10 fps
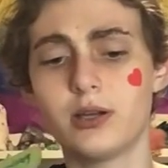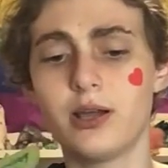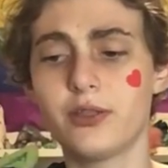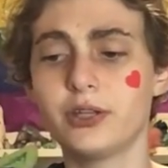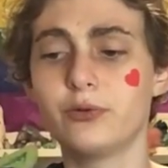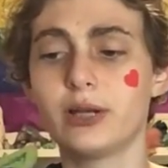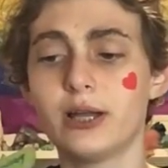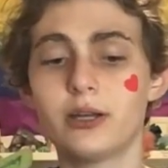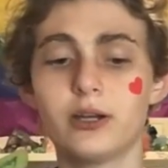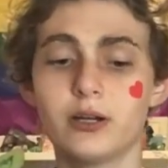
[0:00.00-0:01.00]
And then you
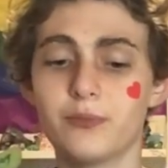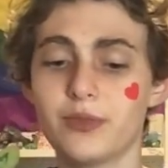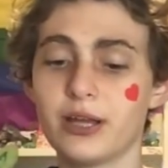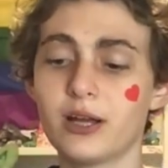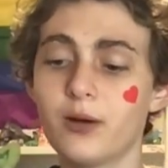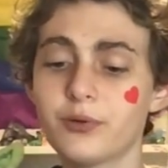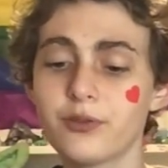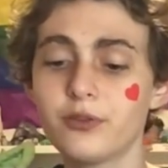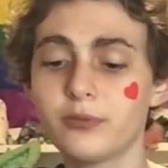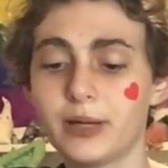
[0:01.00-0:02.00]
get, they come with
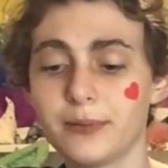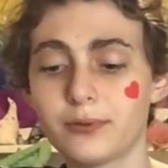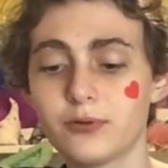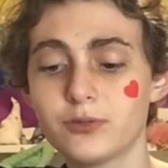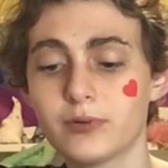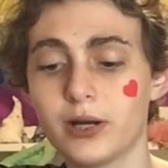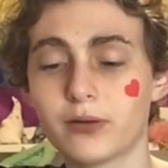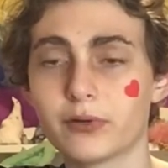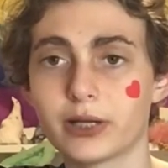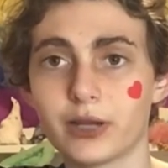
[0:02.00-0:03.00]
little papers, but I
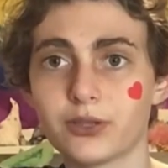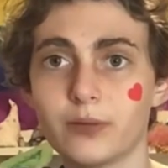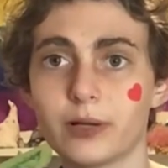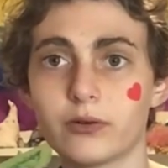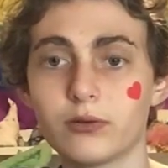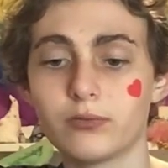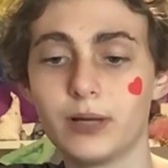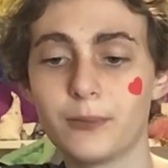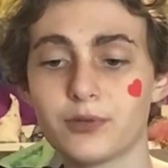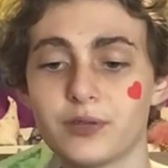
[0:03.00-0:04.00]
don't want to get them, like little
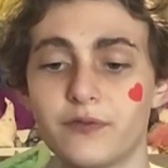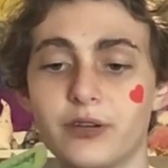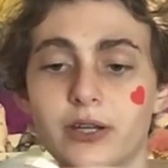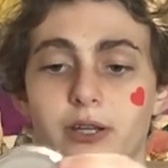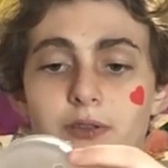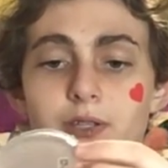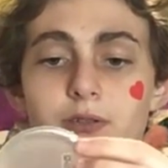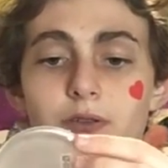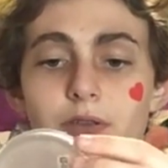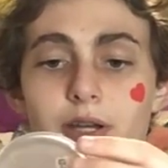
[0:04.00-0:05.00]
papers that fit in these
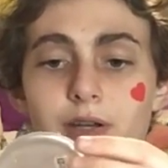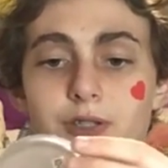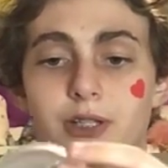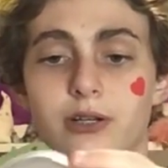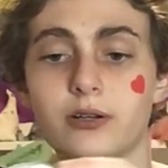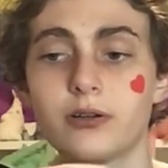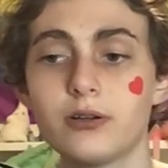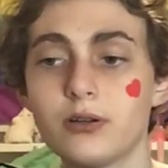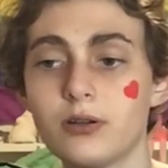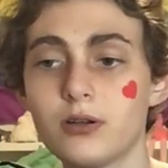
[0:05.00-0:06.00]
little things here.
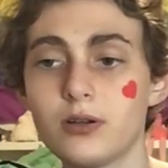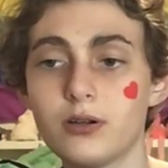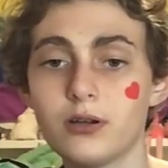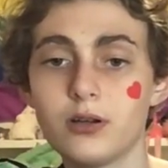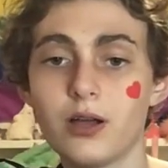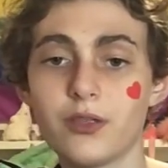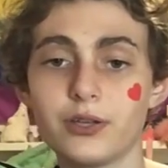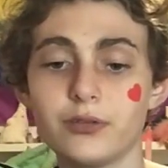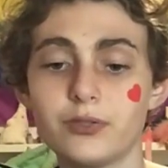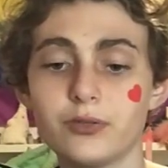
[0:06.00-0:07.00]
And
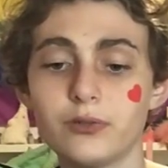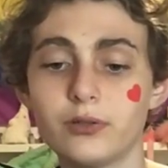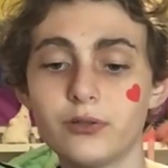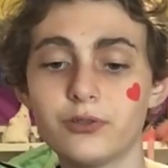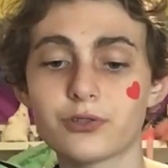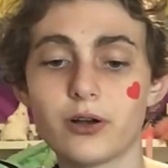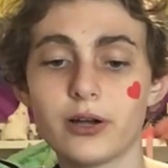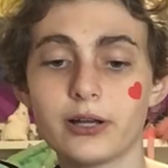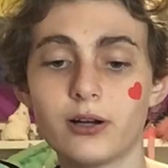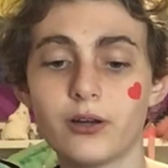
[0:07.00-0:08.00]
then you do a little
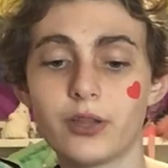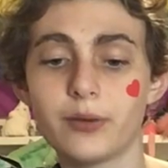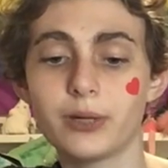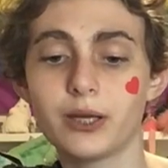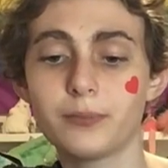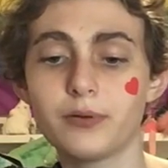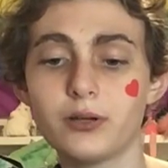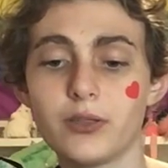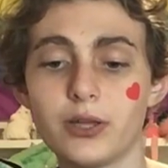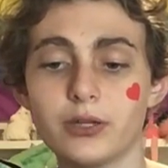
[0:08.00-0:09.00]
drawing on that paper,
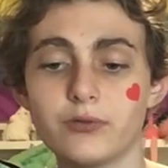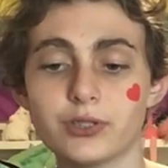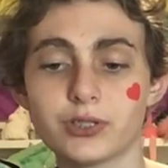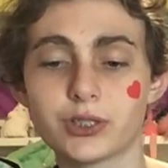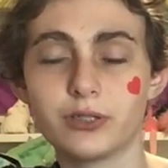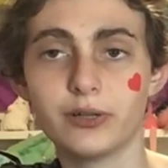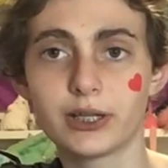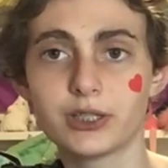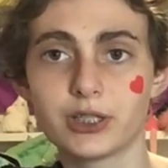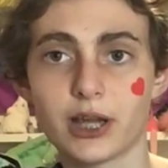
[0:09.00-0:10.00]
and then you just click
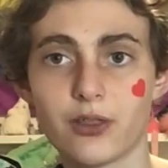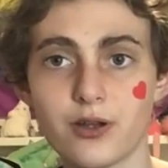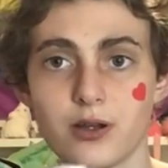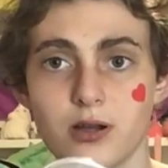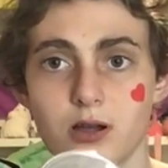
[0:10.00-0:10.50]
it together,